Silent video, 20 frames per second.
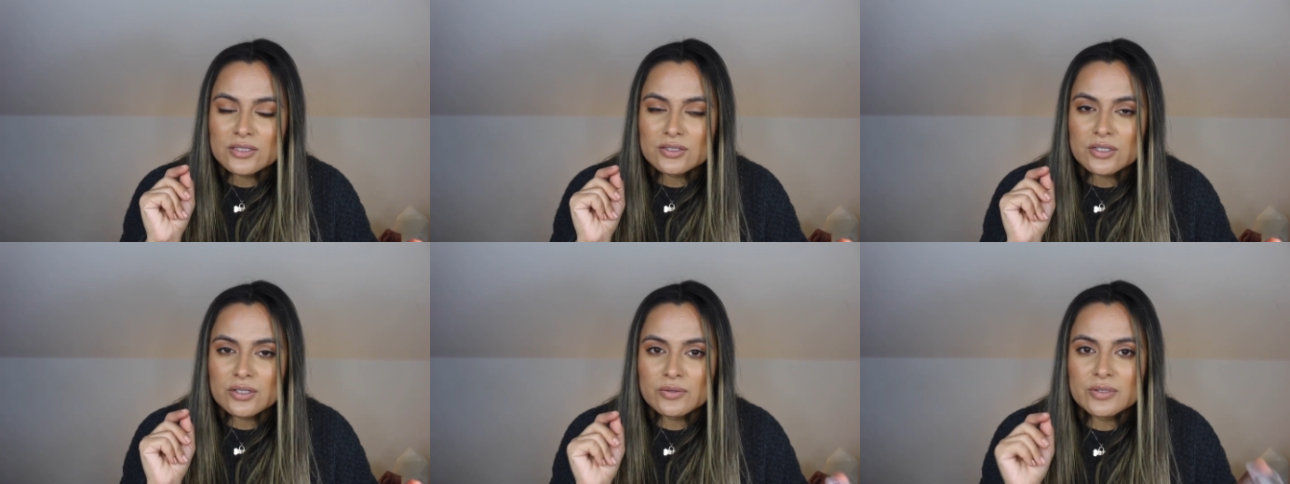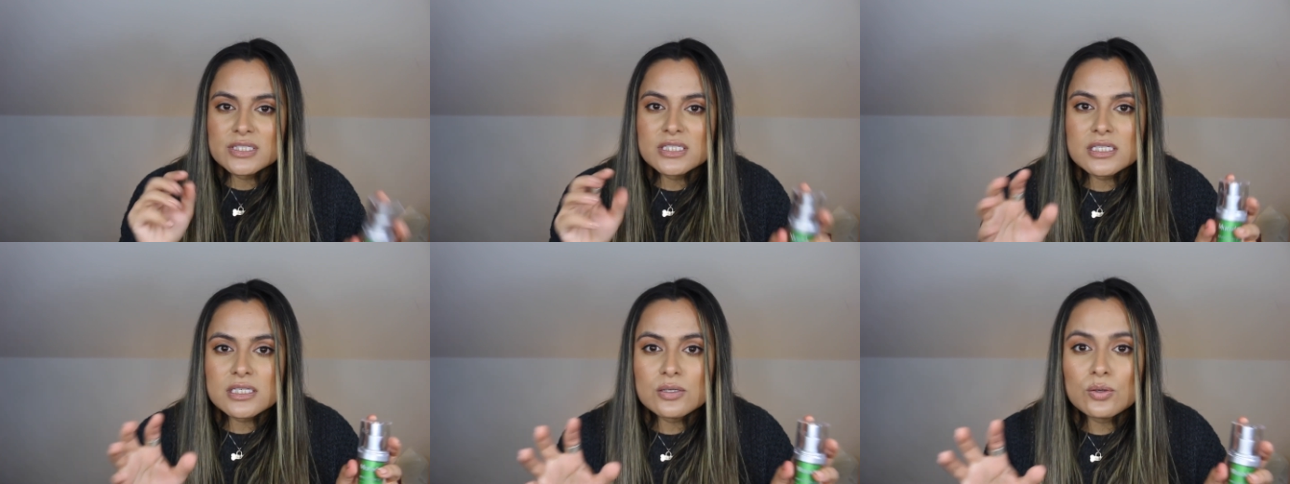you know,
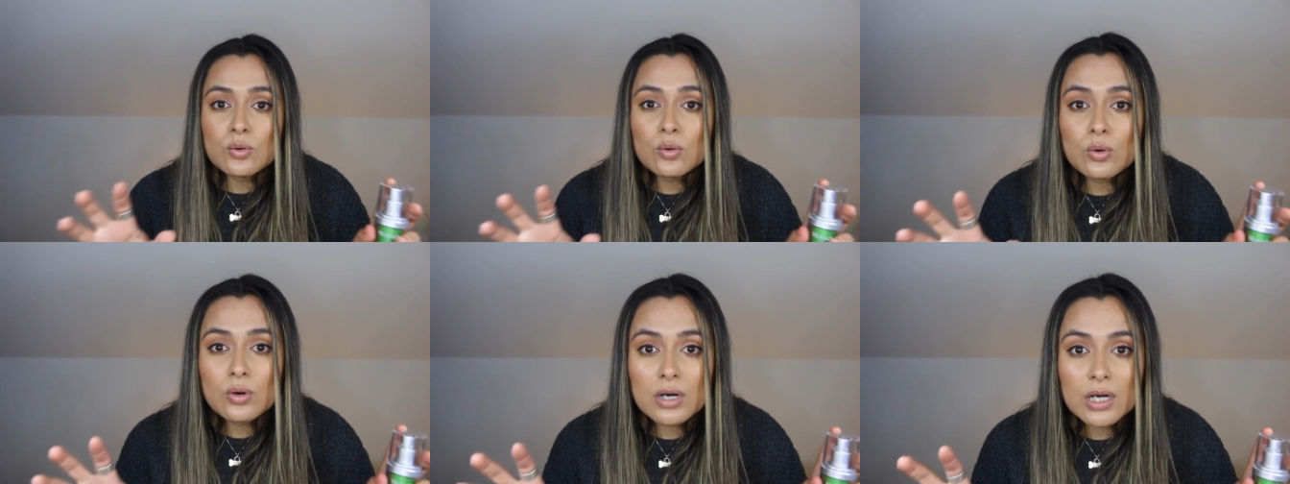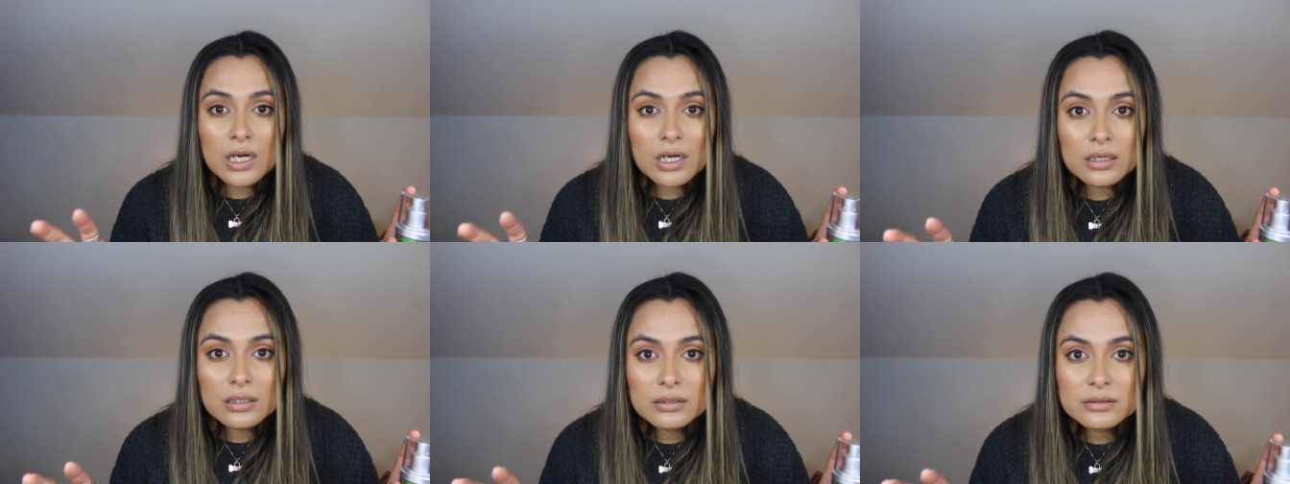a
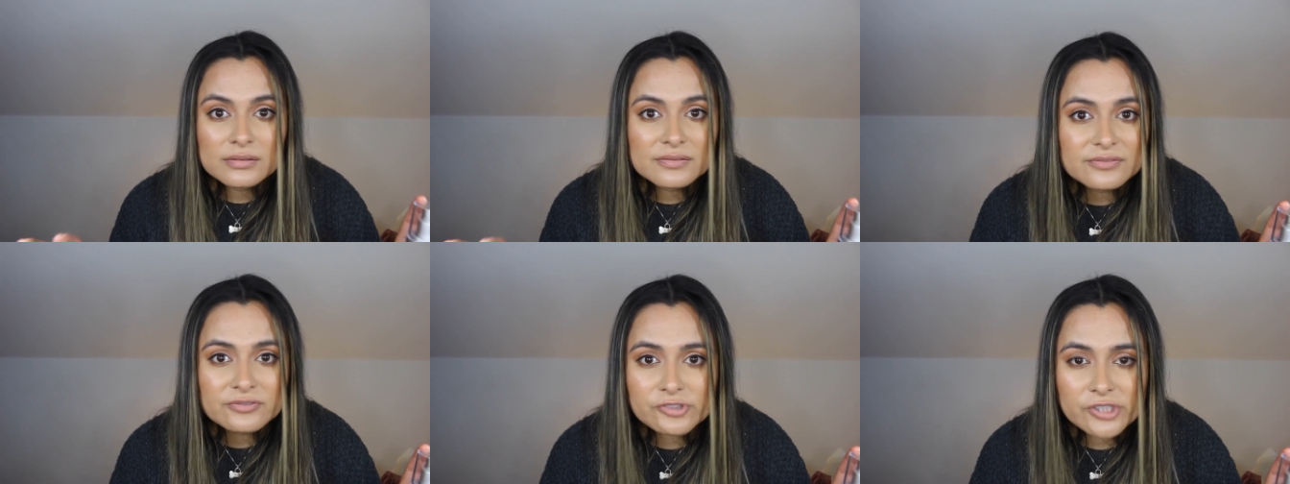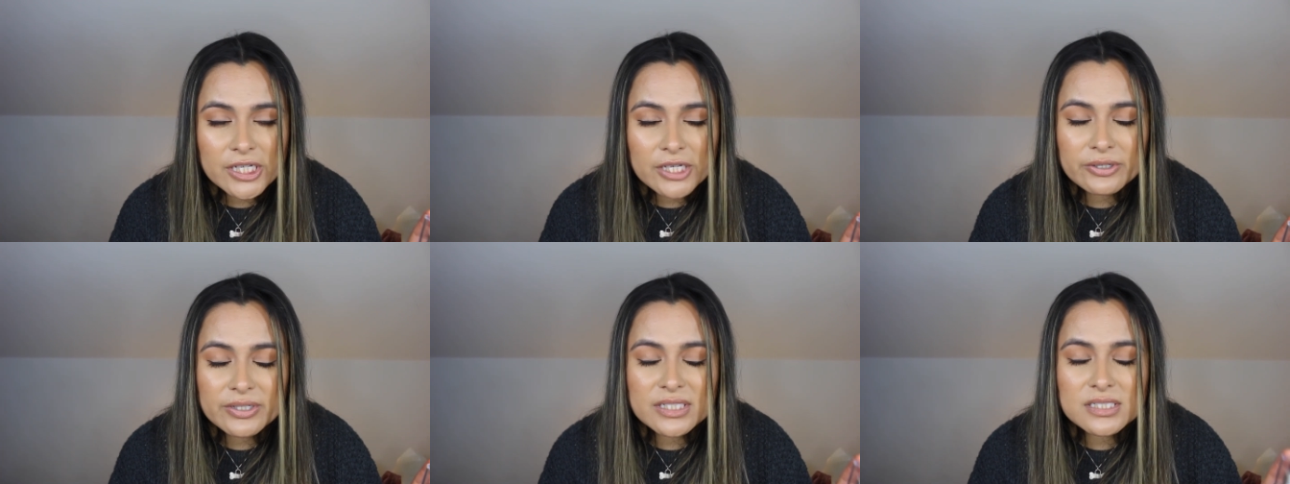Dior
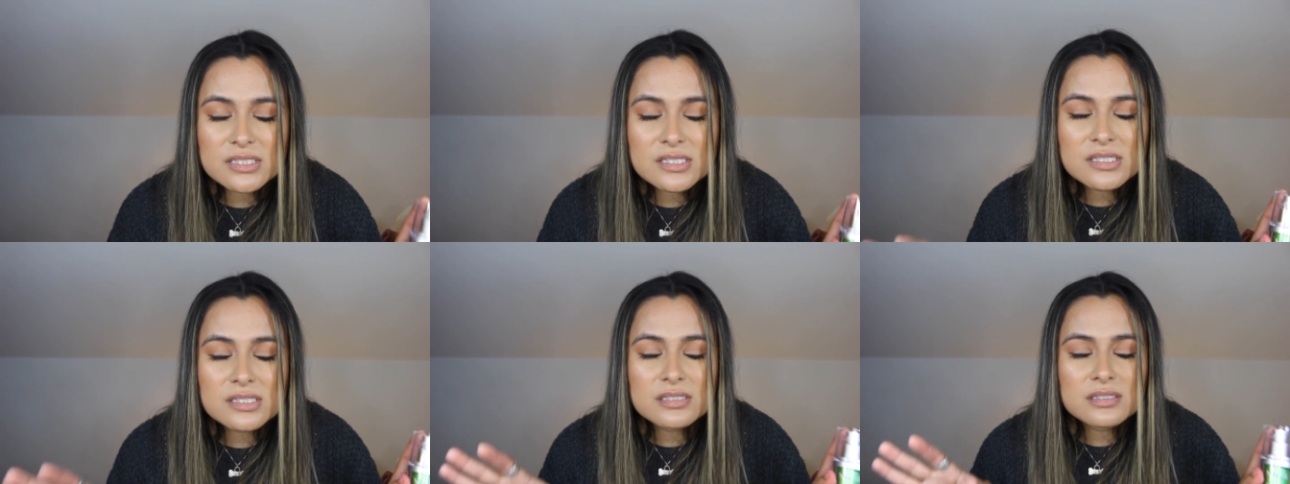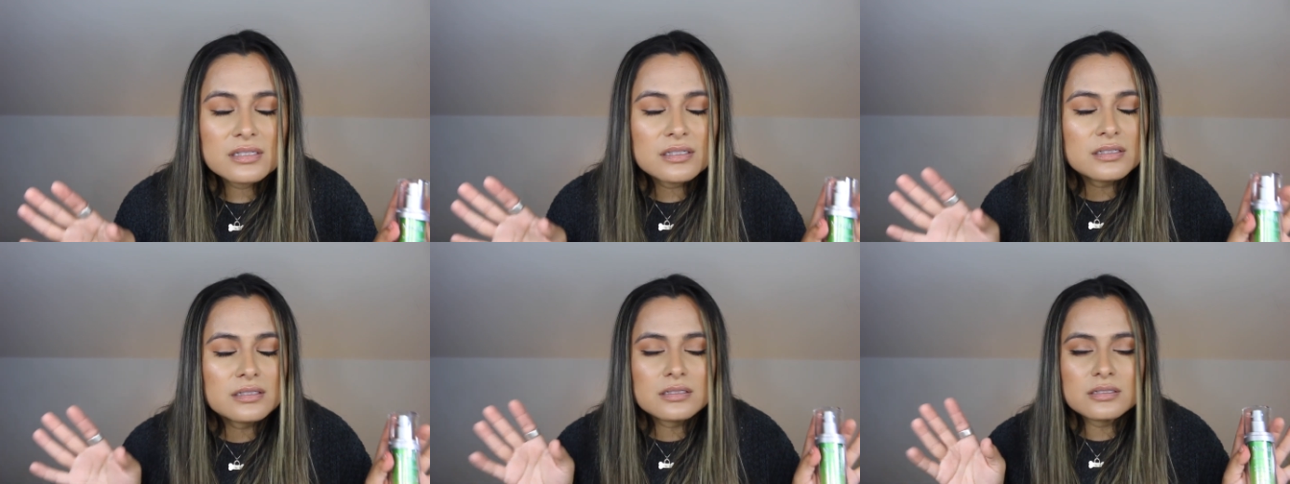
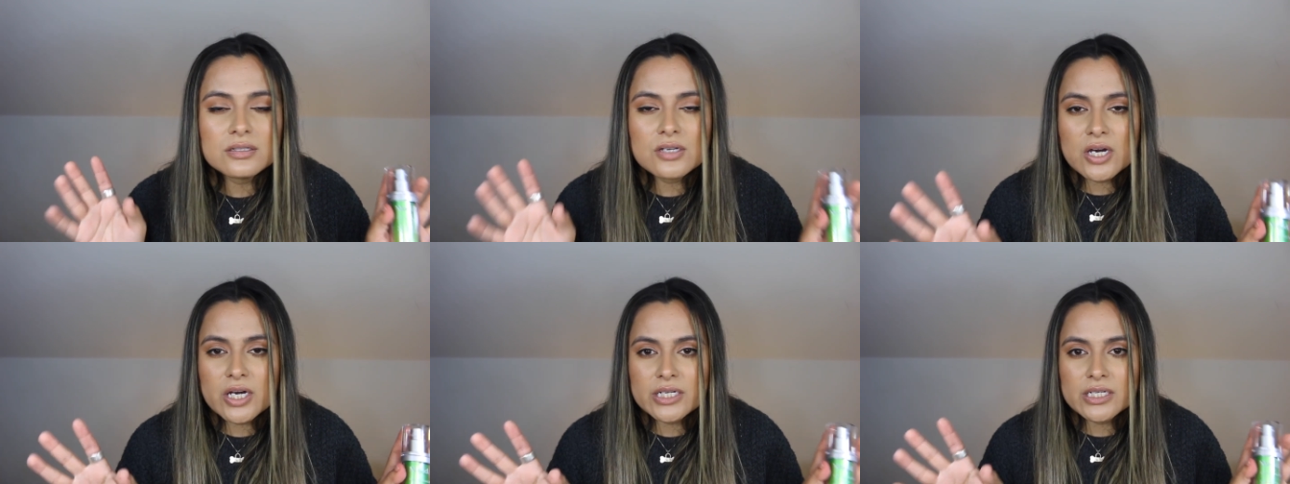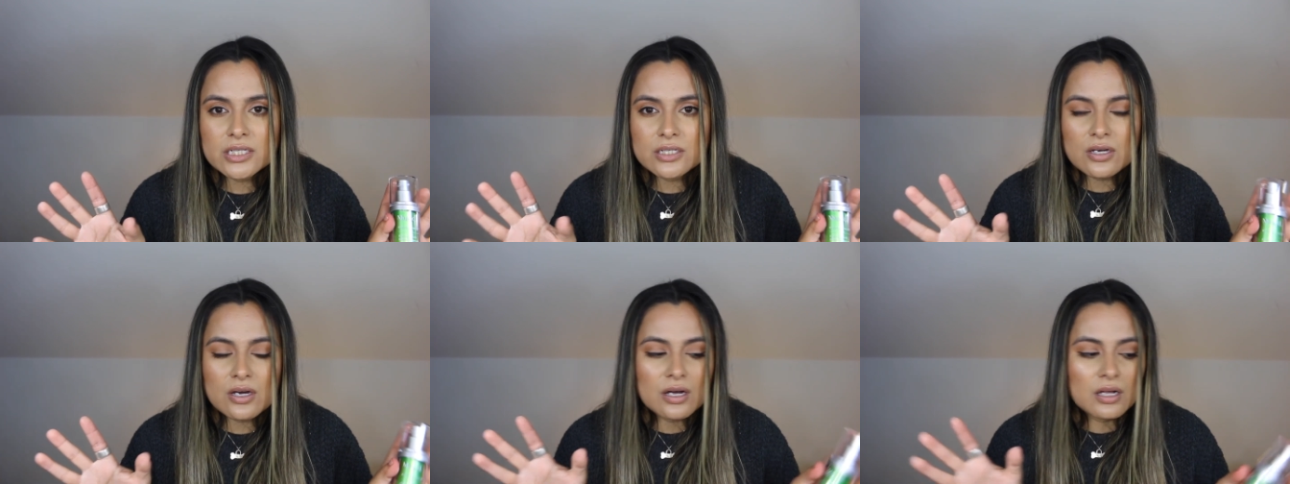fragrance not
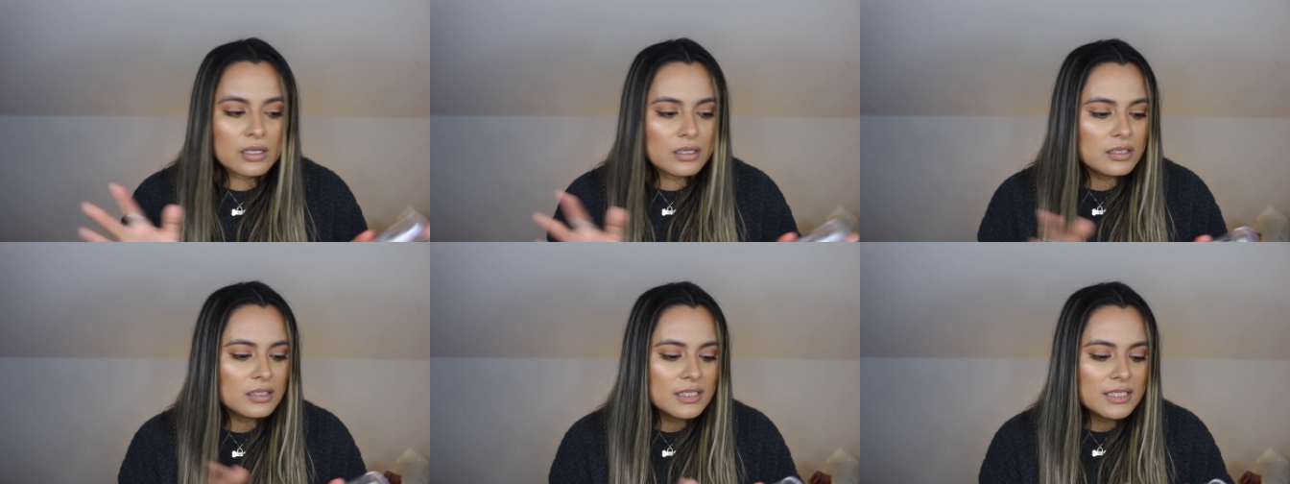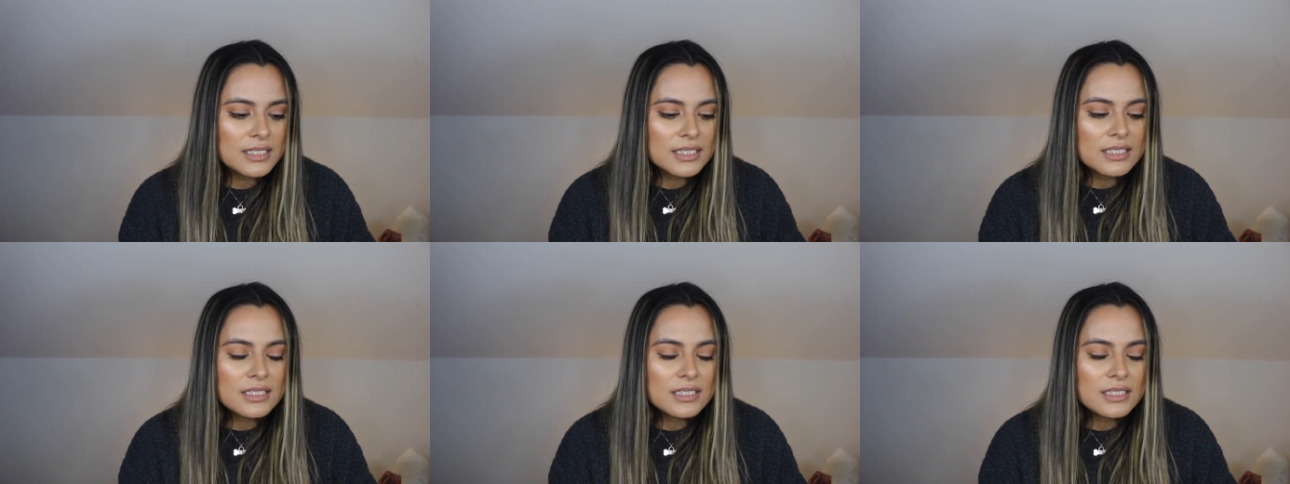at all.